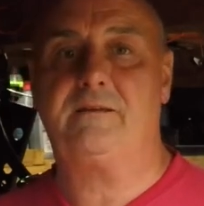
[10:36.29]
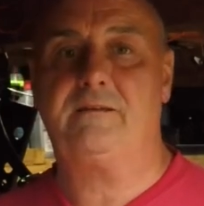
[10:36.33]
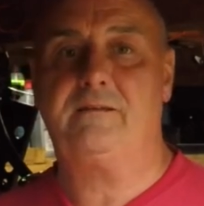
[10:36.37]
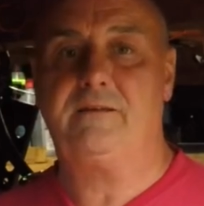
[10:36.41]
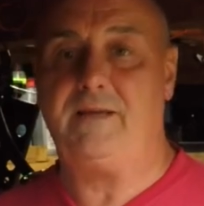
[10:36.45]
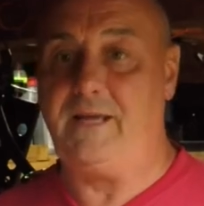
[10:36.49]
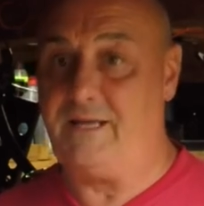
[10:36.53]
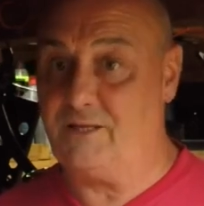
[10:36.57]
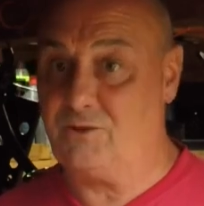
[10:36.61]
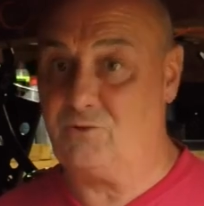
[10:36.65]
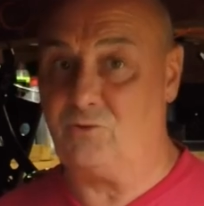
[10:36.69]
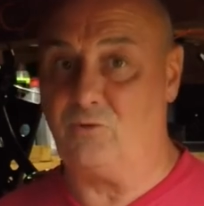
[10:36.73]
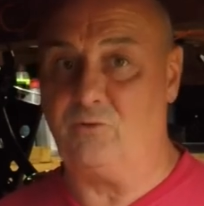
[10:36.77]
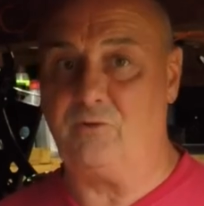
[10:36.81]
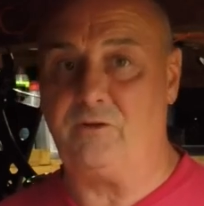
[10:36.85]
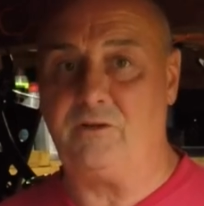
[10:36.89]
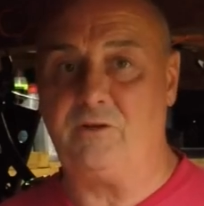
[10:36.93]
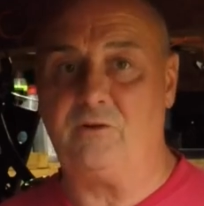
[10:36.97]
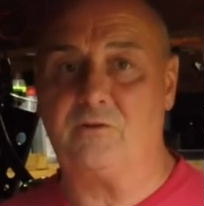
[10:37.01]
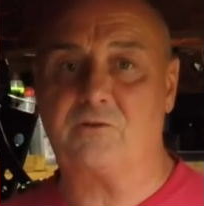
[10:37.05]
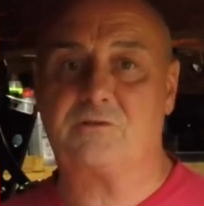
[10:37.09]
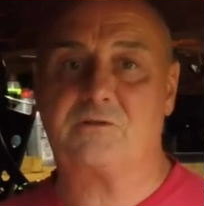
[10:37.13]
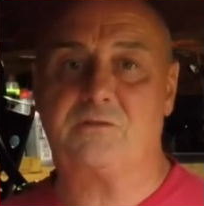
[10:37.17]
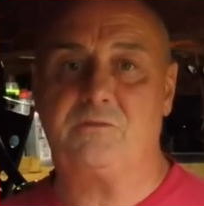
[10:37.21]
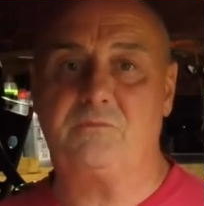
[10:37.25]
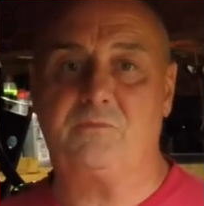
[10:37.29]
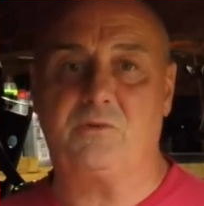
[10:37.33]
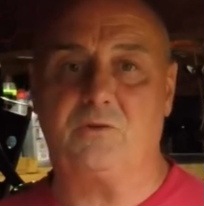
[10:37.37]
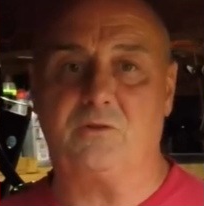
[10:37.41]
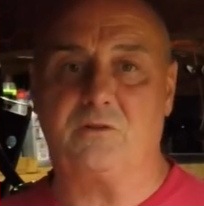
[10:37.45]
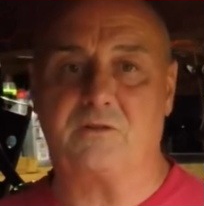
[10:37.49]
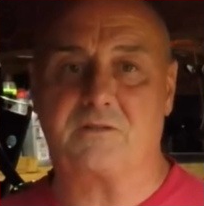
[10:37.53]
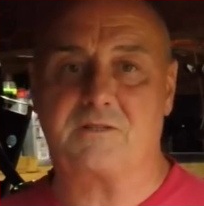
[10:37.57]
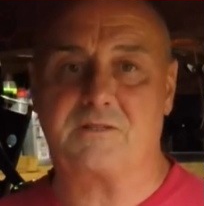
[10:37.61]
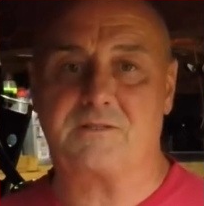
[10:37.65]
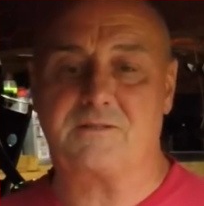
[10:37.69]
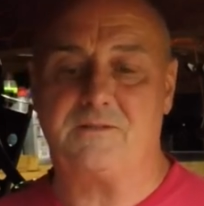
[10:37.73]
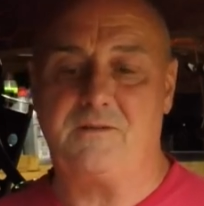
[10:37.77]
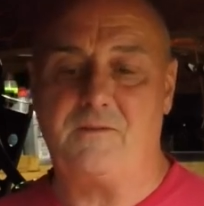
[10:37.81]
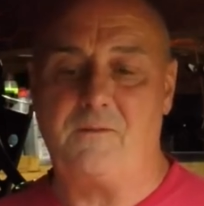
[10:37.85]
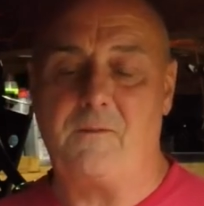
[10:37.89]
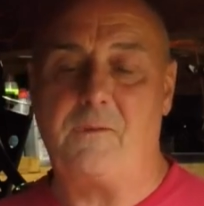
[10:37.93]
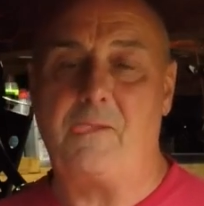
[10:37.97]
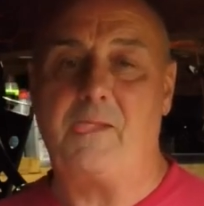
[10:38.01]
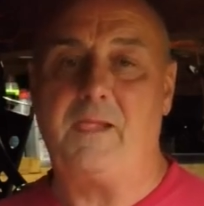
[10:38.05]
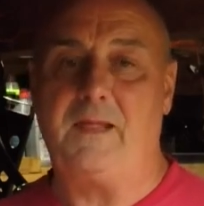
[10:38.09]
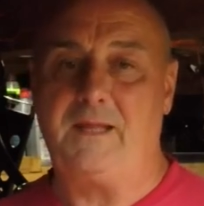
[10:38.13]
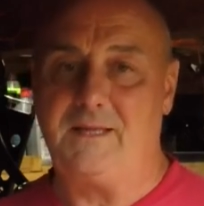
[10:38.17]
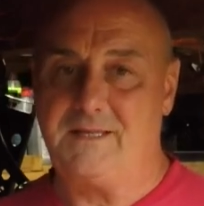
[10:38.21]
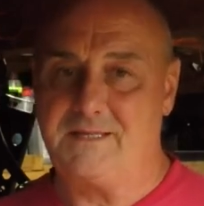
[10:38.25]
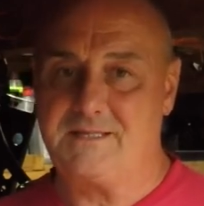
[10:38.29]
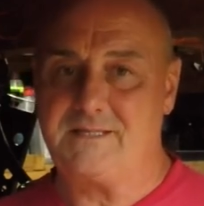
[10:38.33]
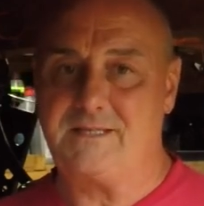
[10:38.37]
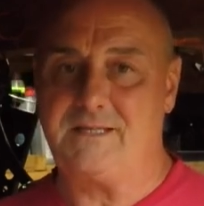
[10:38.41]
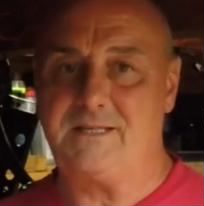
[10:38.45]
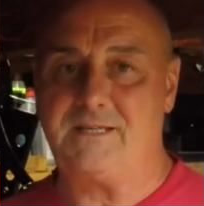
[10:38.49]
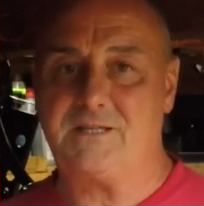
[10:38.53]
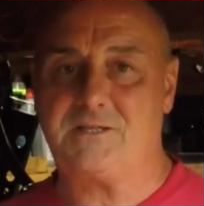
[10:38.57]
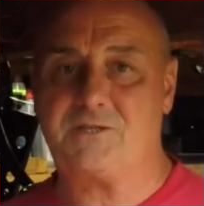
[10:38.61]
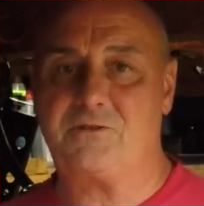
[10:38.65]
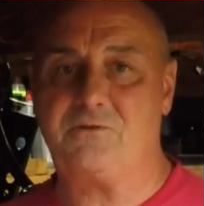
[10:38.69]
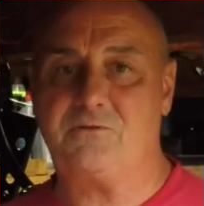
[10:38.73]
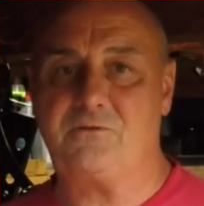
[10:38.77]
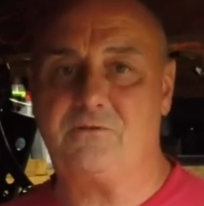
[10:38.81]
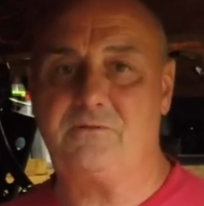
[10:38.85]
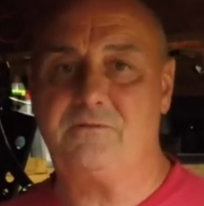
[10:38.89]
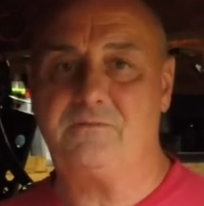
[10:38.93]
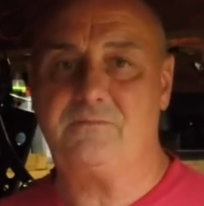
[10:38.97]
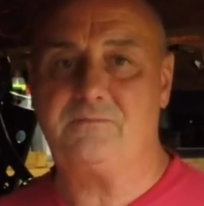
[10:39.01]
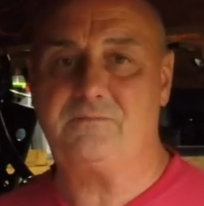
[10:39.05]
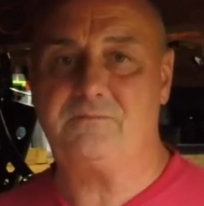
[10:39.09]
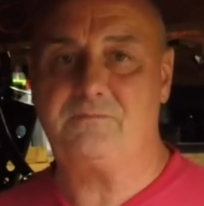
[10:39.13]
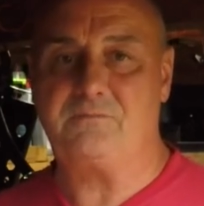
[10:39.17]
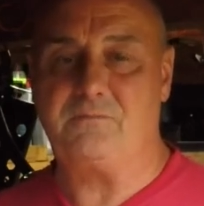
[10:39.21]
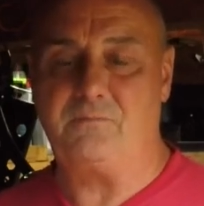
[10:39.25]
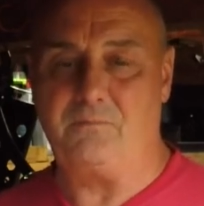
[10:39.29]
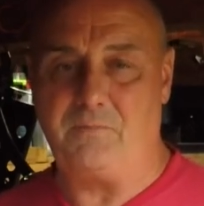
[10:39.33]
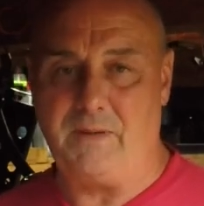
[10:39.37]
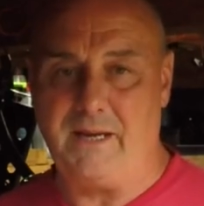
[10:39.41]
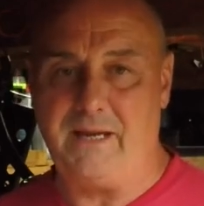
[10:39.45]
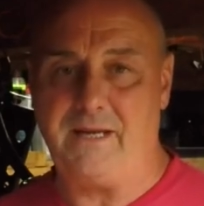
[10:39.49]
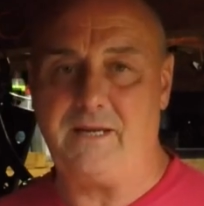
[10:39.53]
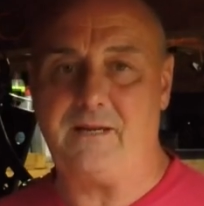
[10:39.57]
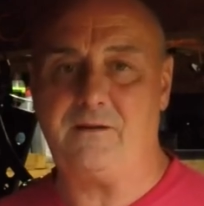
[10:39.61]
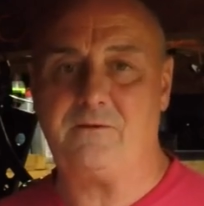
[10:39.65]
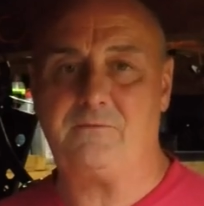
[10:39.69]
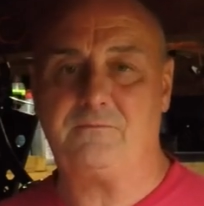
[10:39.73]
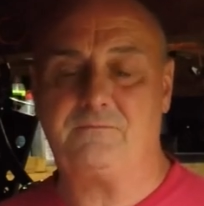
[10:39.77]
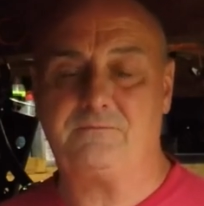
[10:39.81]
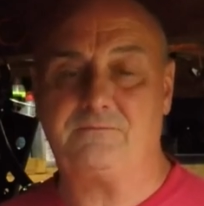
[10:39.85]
it's only nuts and bolts. See you soon. Bye now.